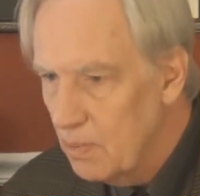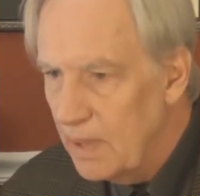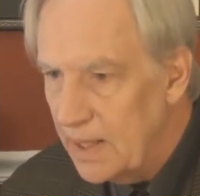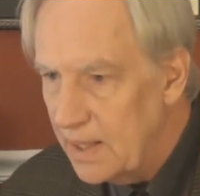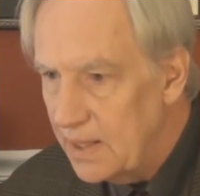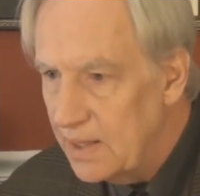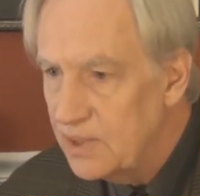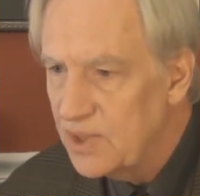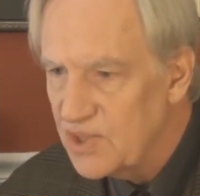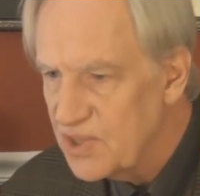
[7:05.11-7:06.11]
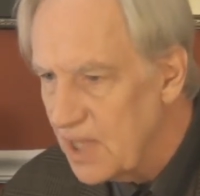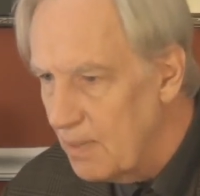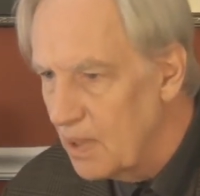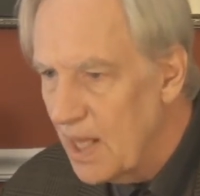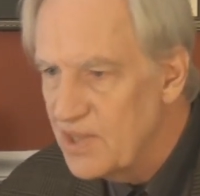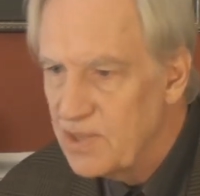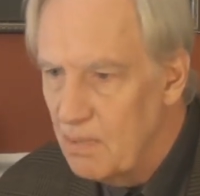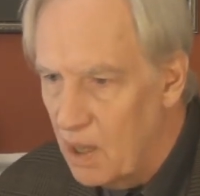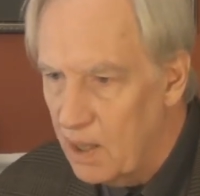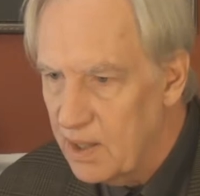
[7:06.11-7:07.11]
were made to stabilize
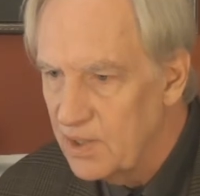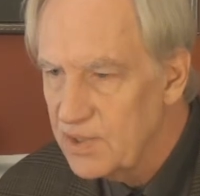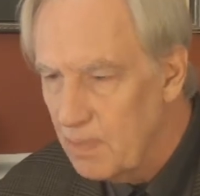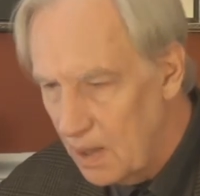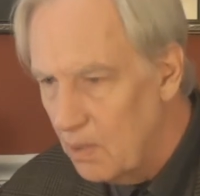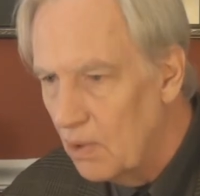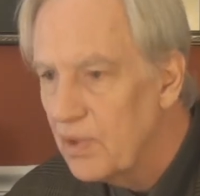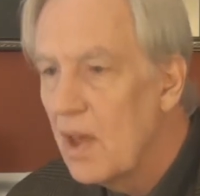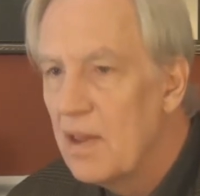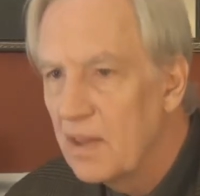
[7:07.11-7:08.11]
the markets by both